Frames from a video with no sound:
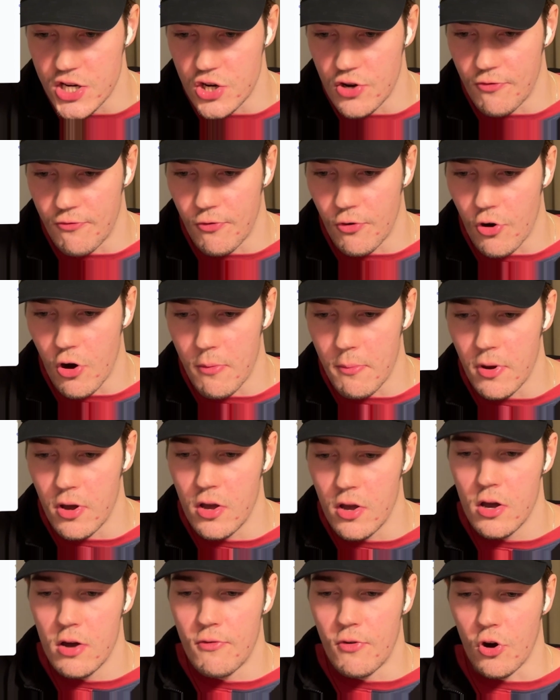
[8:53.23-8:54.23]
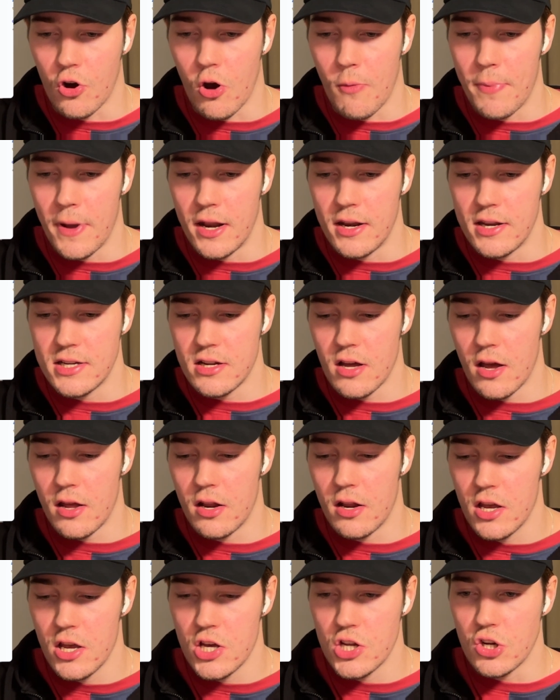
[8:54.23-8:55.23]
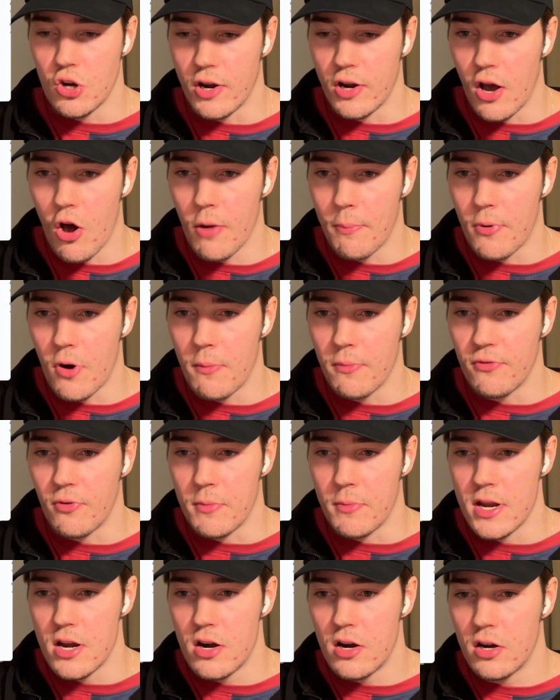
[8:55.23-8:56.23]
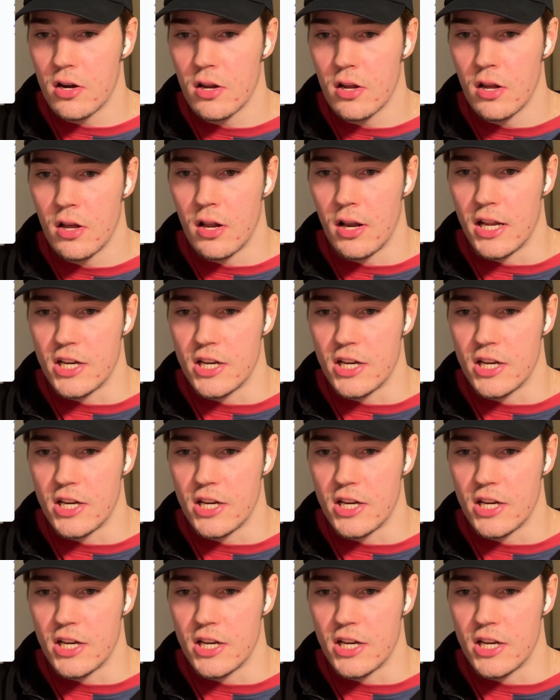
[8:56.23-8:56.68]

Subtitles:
for copy and design. So the whole prompt from here, let's